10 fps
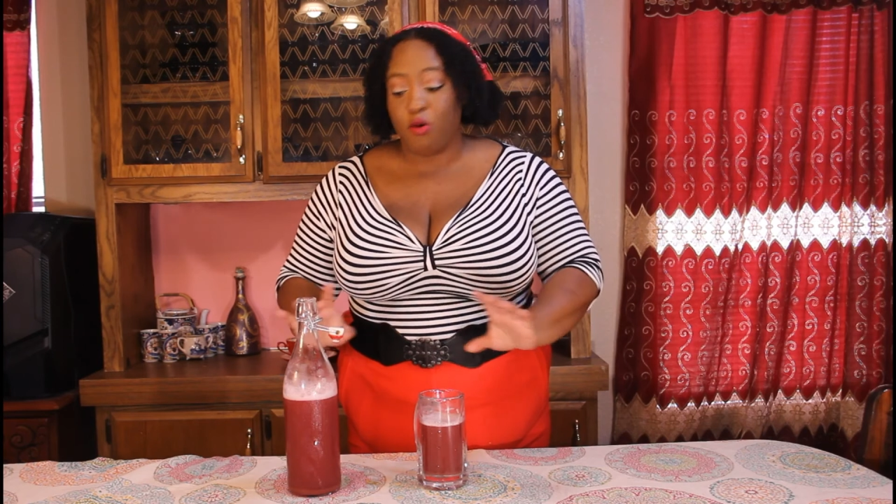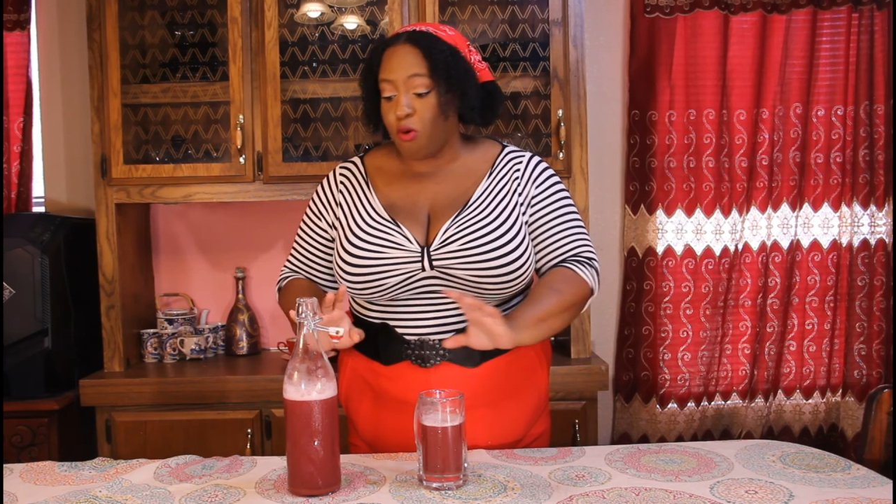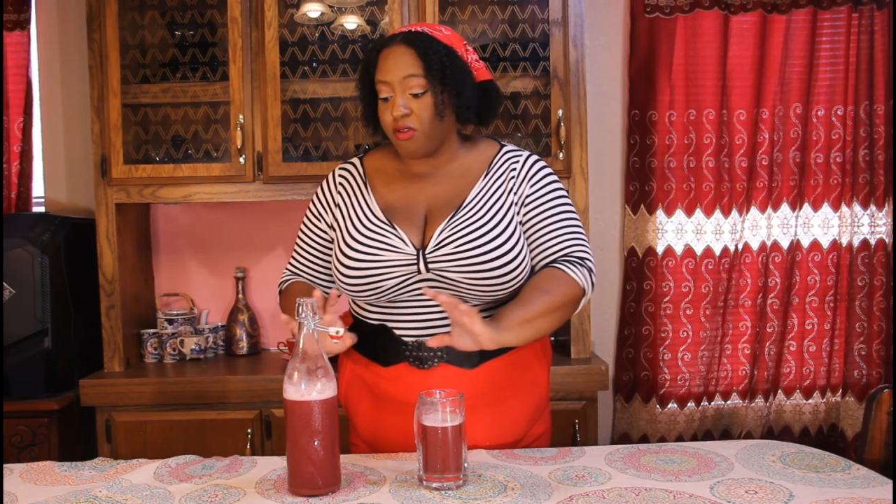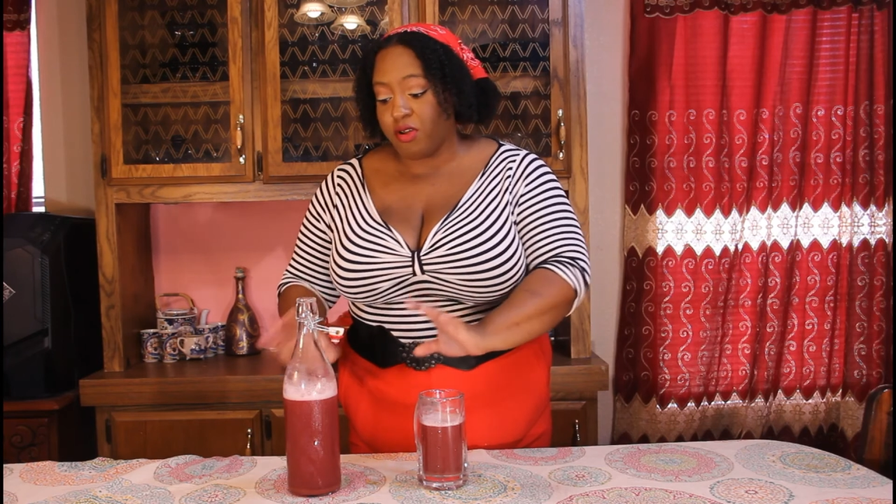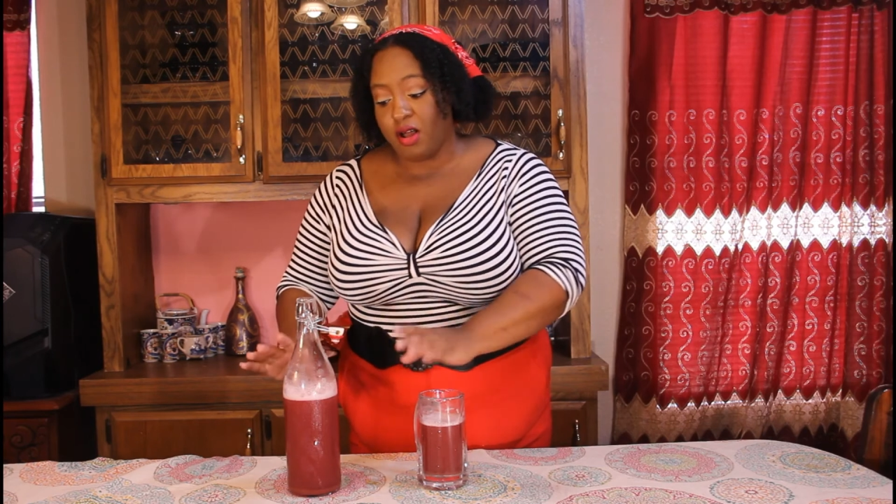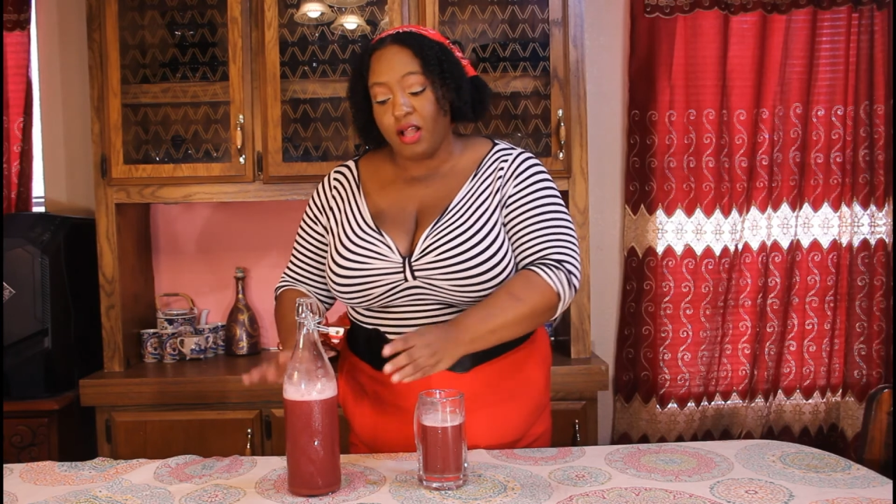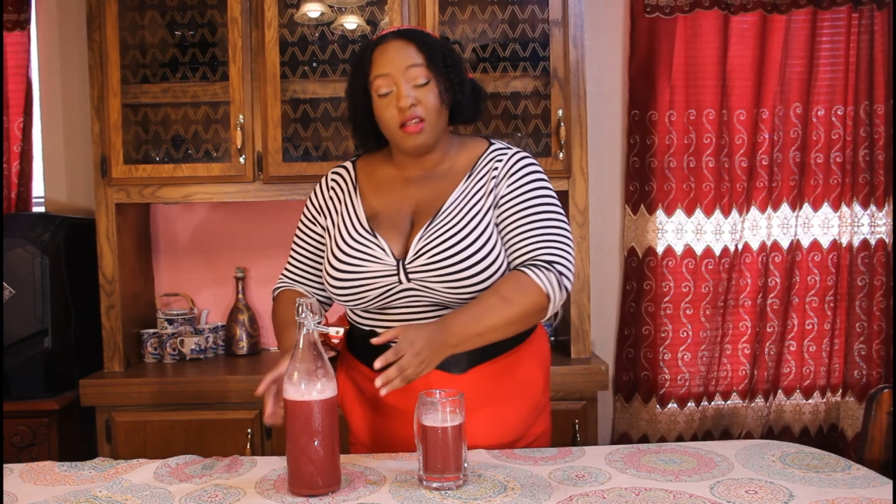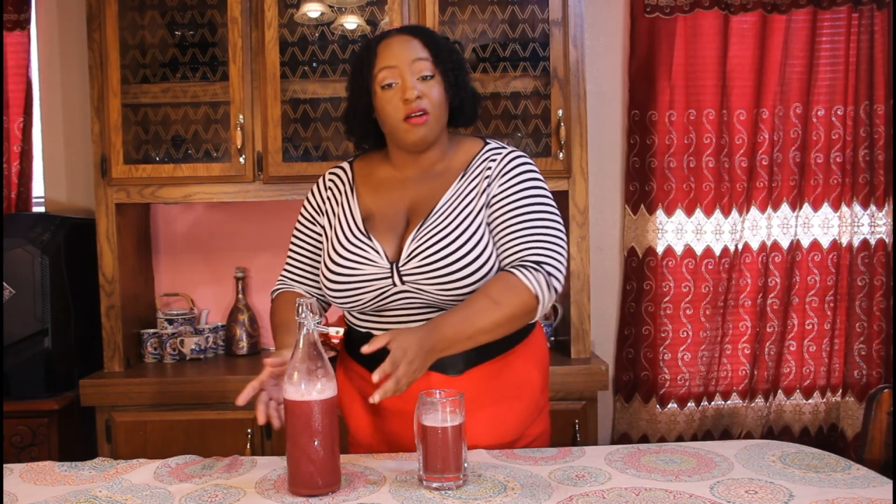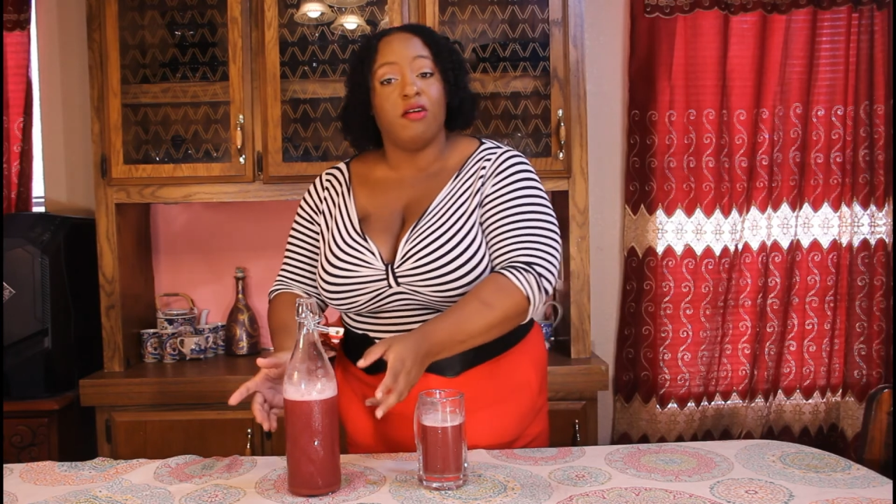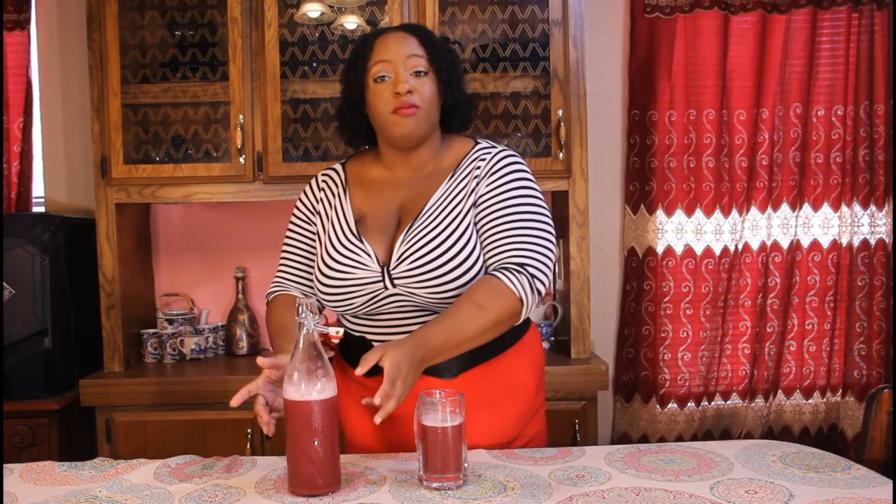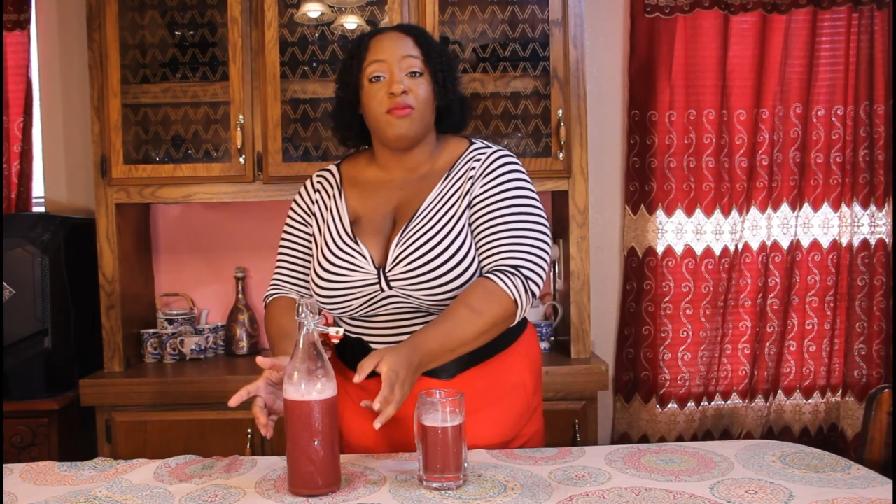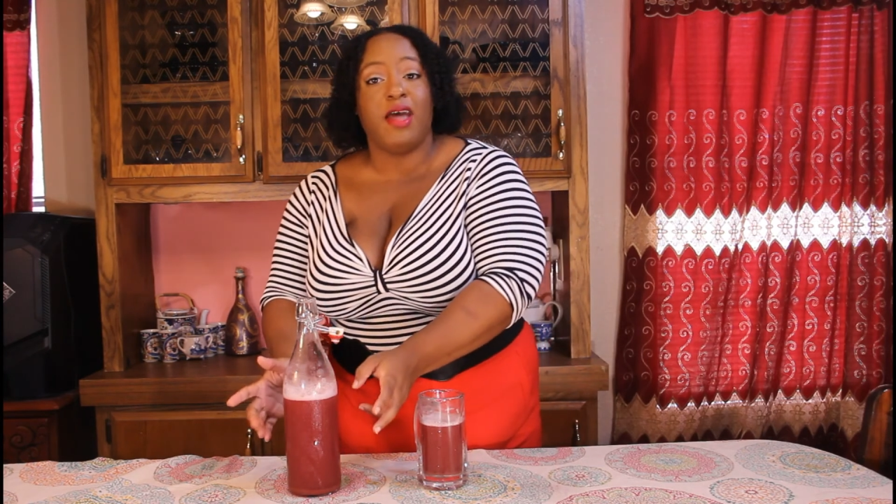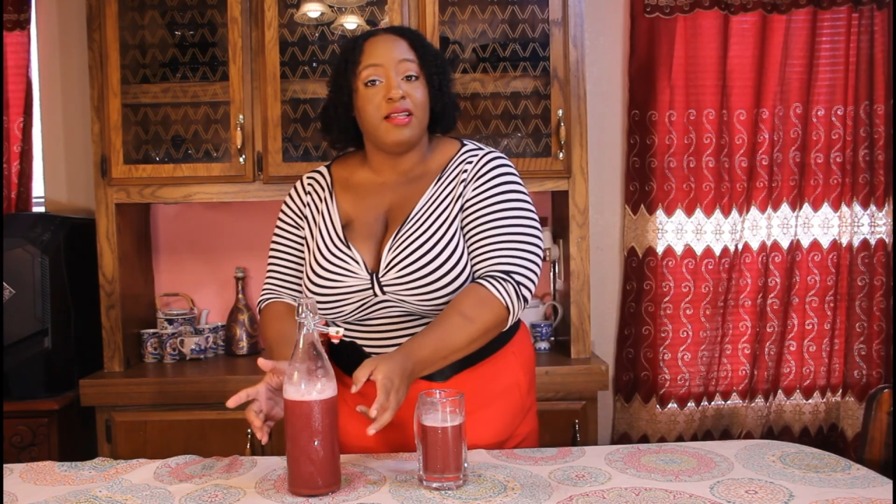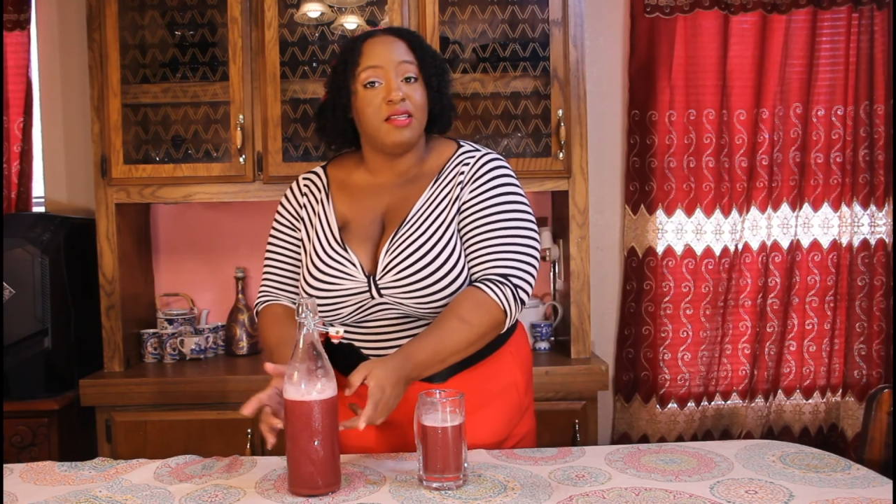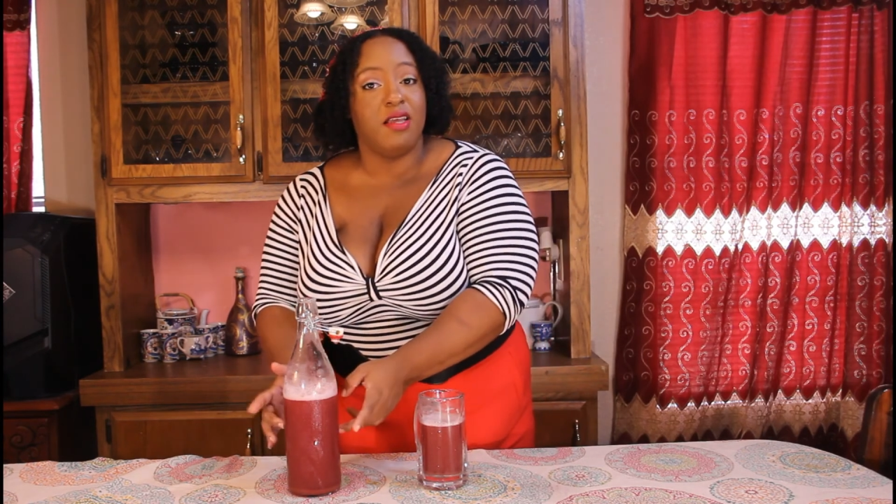or the color
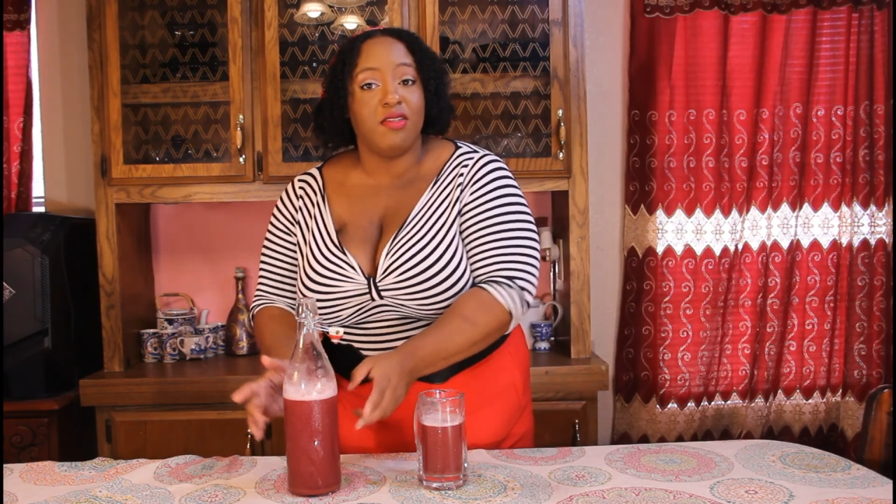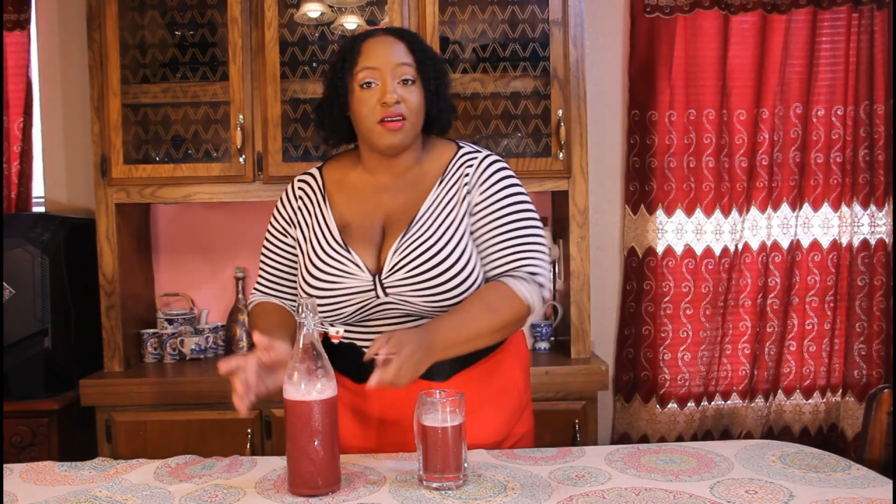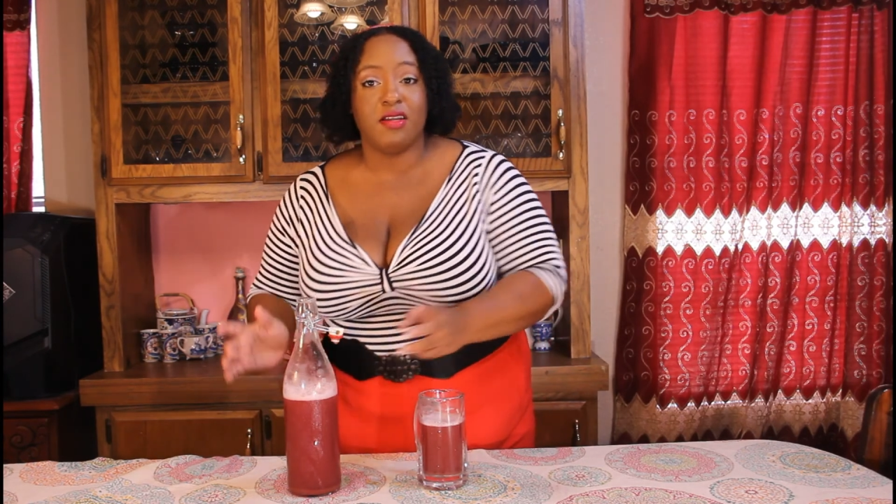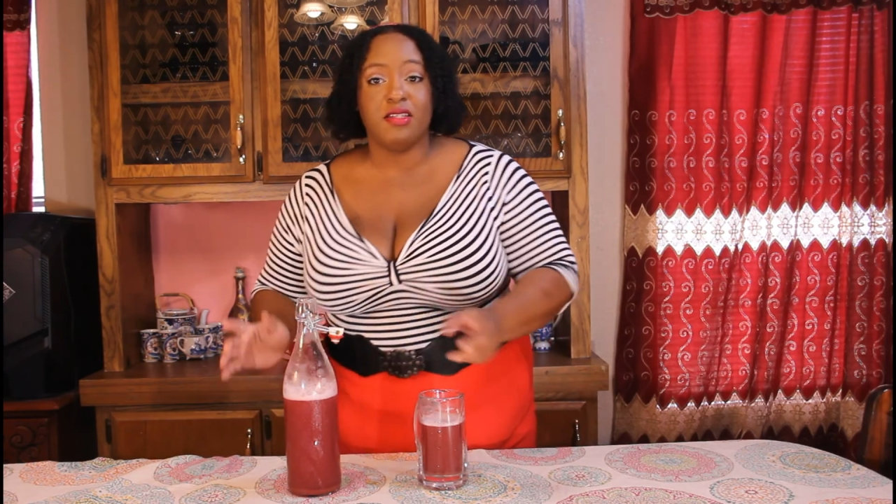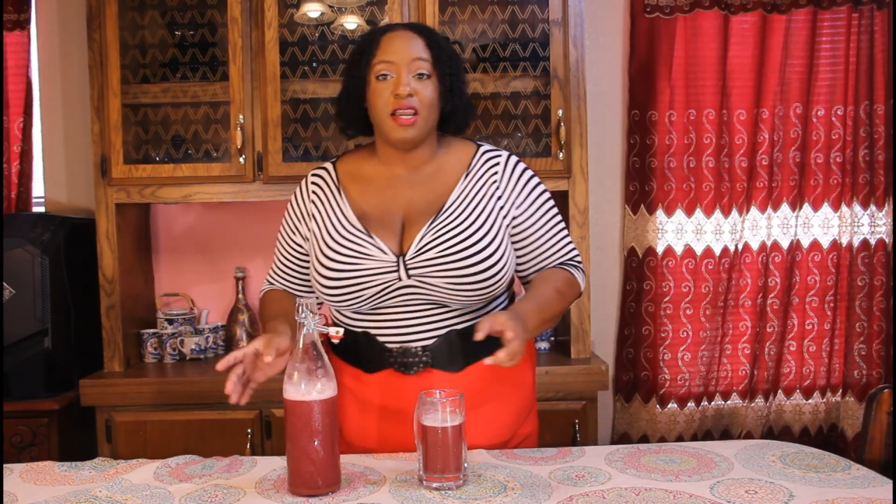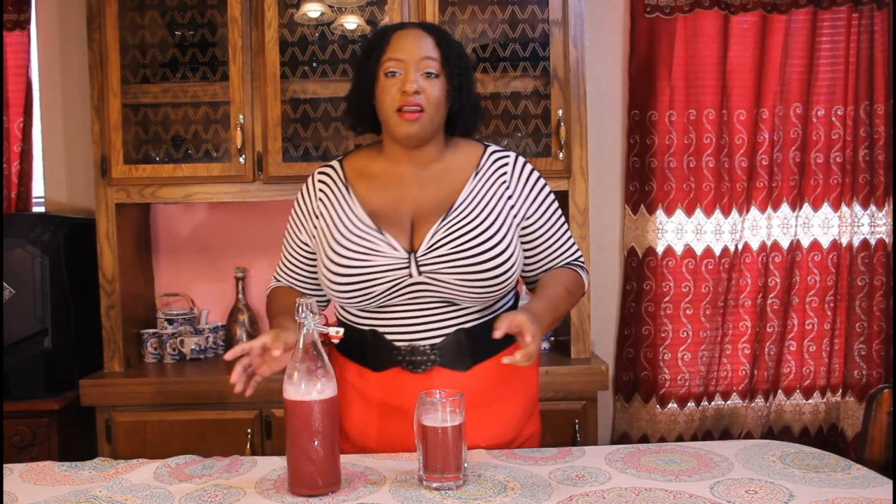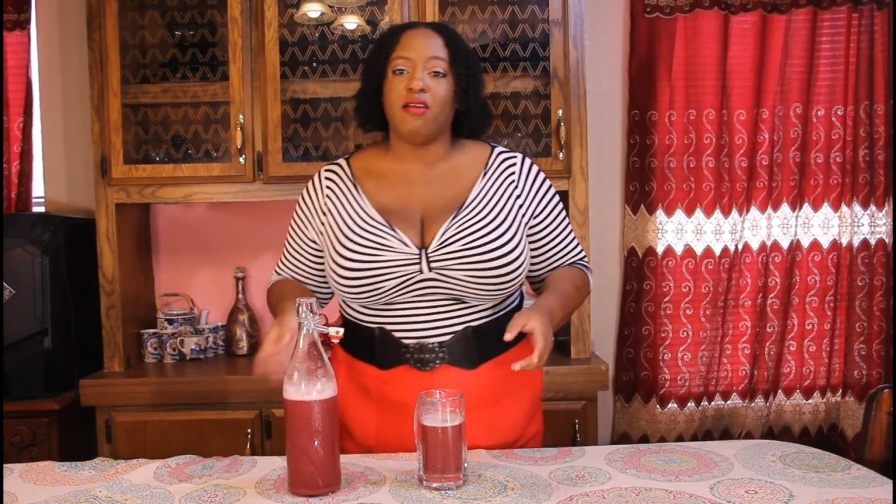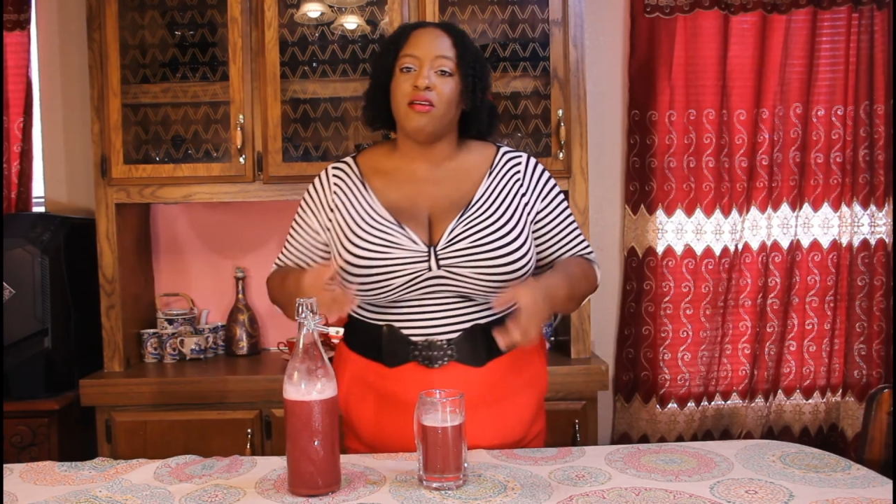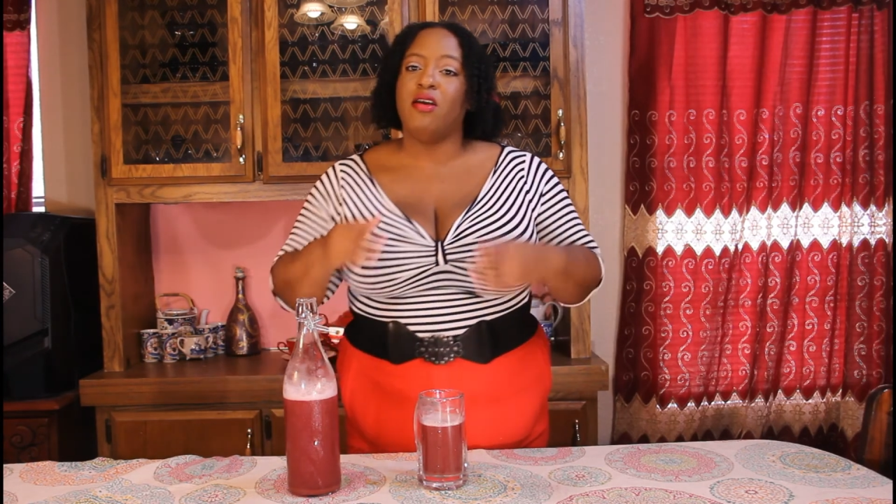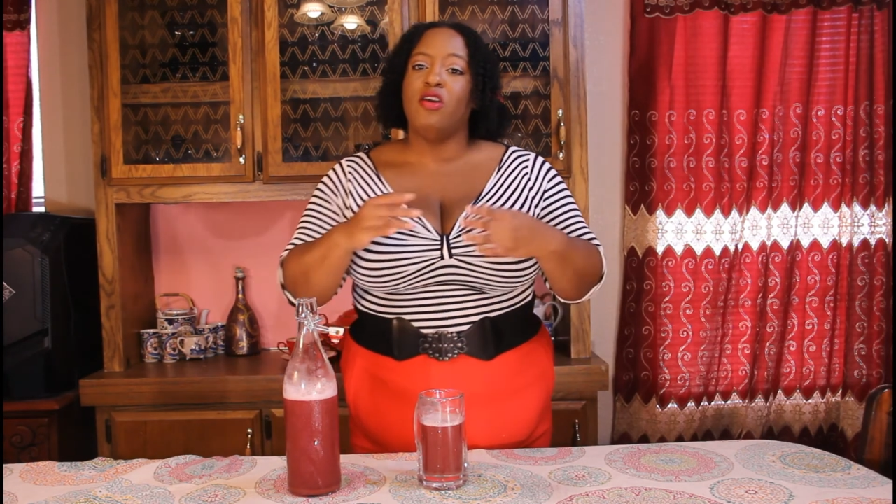that's in the container,